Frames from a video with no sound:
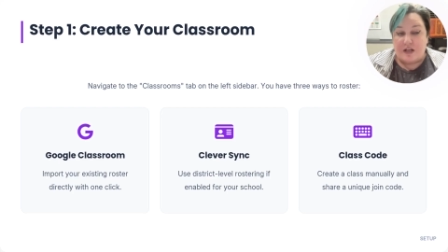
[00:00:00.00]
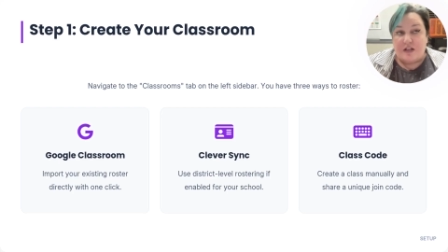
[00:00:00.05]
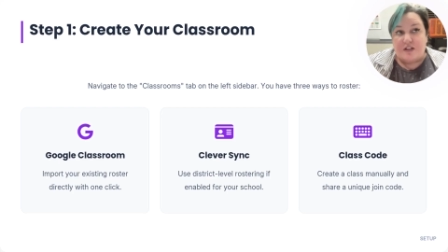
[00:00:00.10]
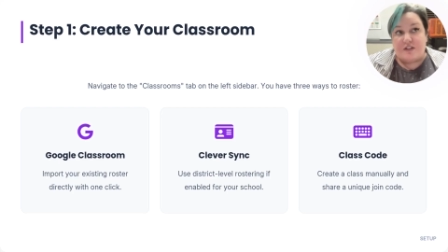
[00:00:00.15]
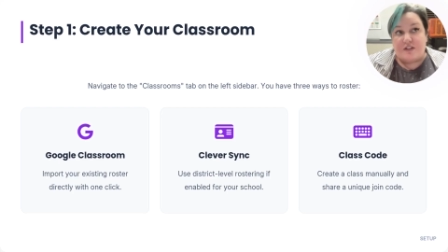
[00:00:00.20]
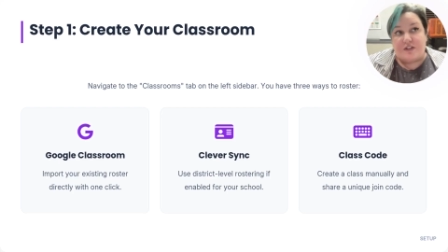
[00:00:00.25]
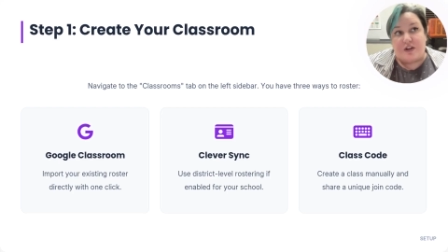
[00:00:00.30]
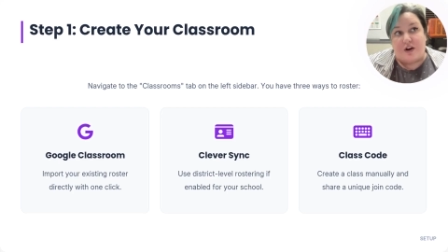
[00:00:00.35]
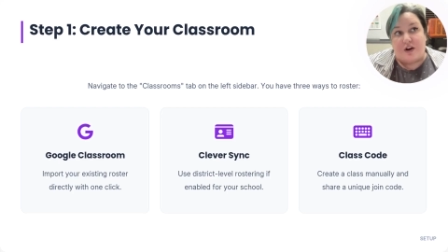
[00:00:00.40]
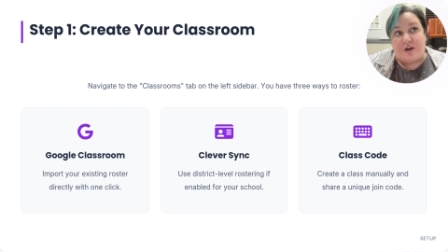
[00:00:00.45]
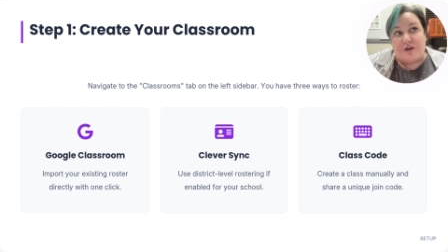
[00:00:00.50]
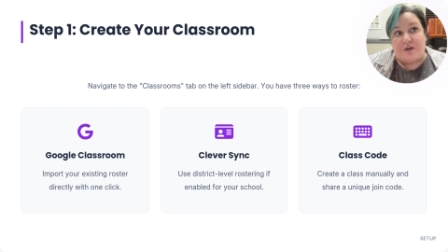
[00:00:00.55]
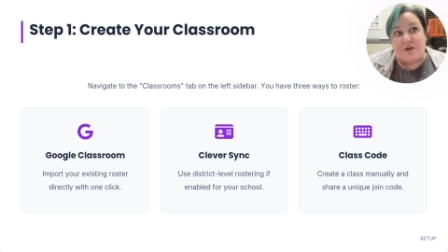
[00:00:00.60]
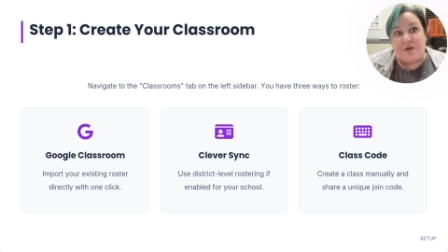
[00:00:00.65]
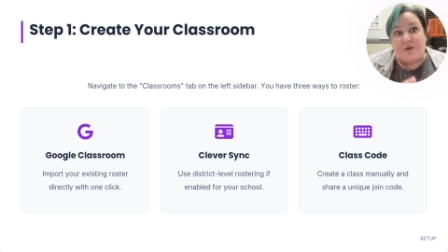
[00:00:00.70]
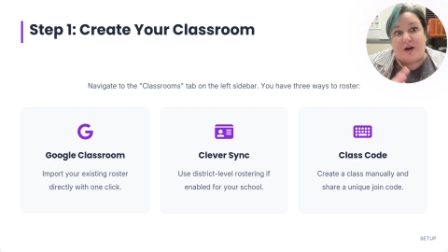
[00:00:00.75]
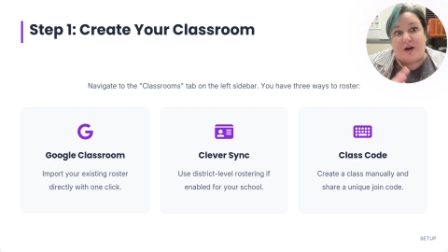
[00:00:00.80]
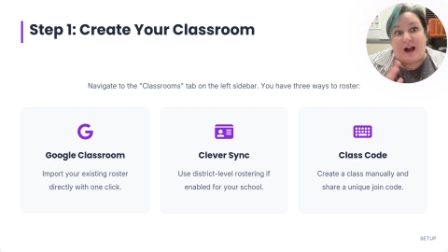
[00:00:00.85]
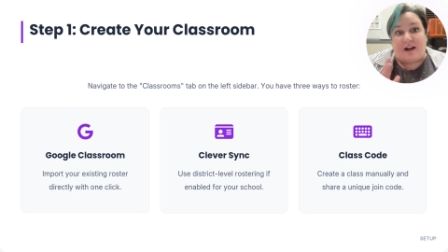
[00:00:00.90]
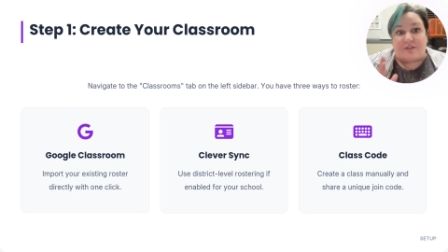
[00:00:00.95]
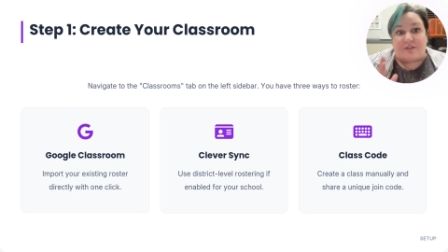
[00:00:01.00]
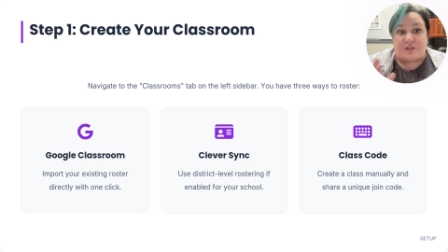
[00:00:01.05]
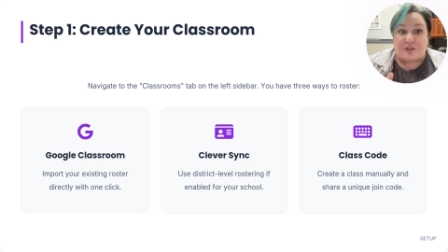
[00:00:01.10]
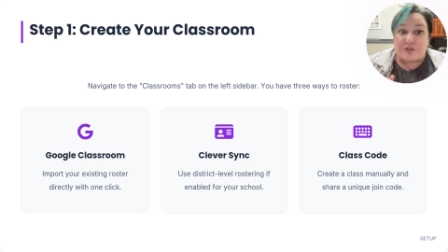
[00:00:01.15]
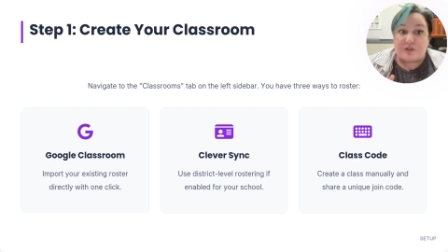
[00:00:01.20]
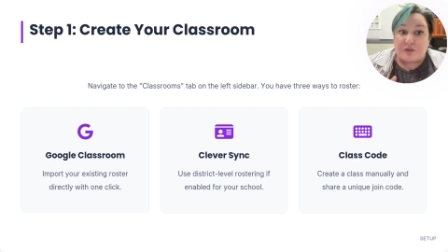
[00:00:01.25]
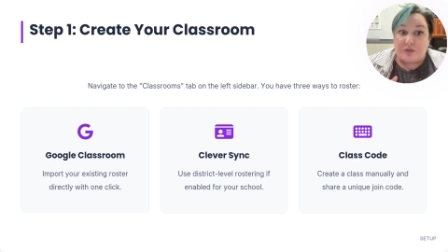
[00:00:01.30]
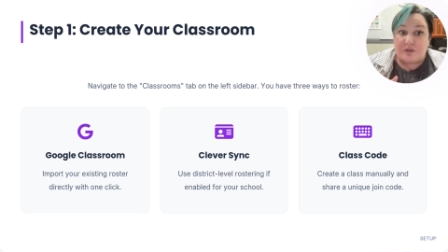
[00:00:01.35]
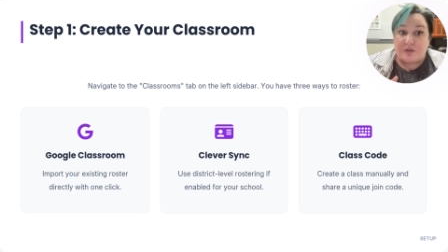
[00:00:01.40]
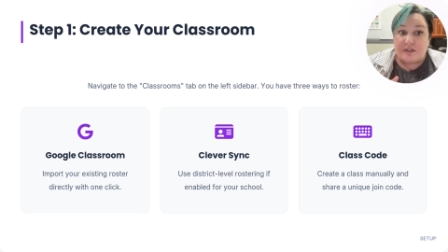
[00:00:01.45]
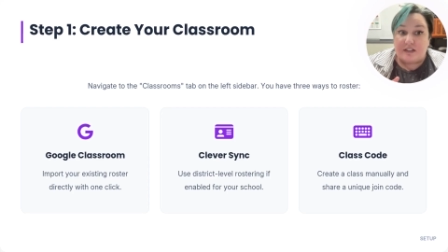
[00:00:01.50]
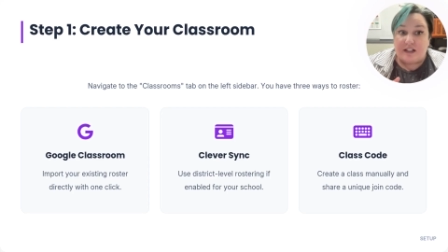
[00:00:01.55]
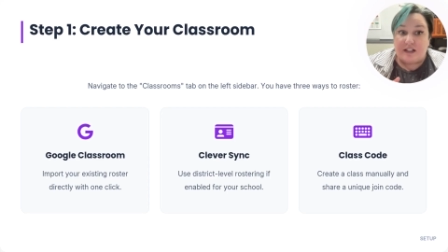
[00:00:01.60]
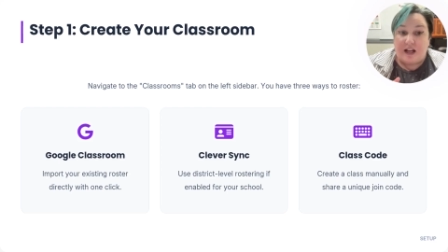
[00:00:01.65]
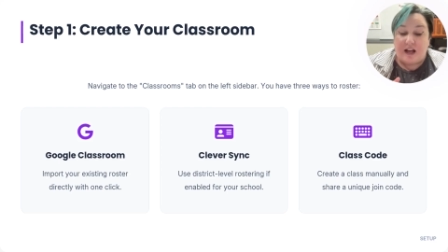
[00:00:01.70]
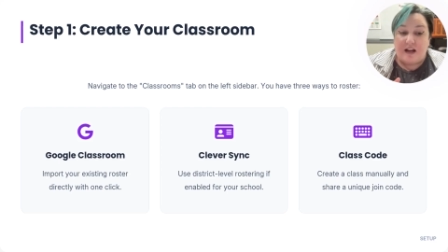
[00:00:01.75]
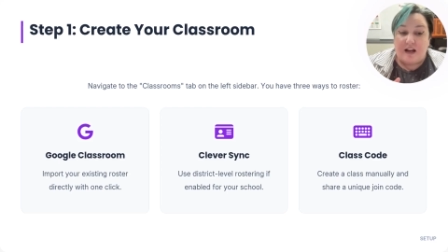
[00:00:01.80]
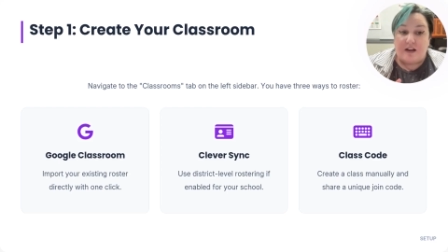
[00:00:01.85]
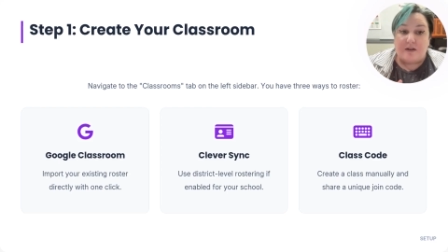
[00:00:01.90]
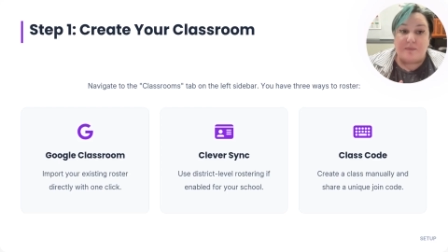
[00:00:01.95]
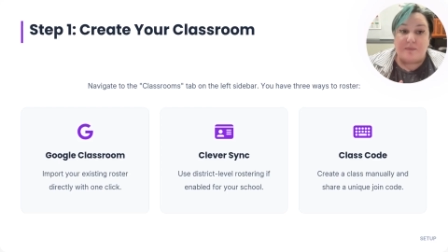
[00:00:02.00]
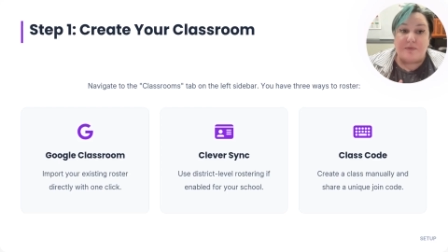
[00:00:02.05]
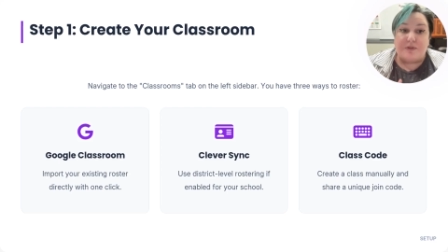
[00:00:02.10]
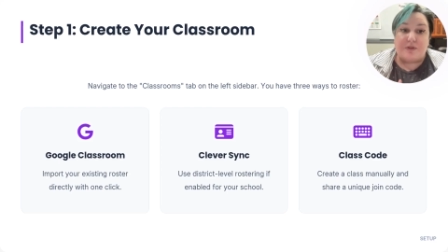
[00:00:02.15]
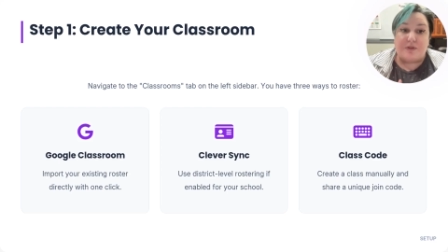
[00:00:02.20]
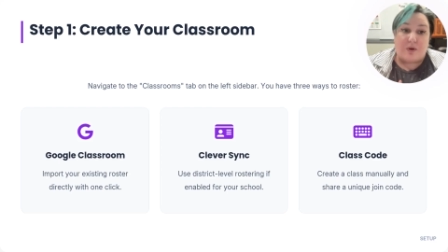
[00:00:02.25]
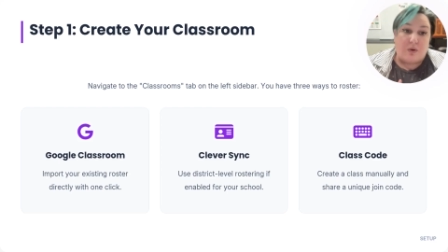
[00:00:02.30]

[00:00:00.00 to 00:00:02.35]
So, after school clubs,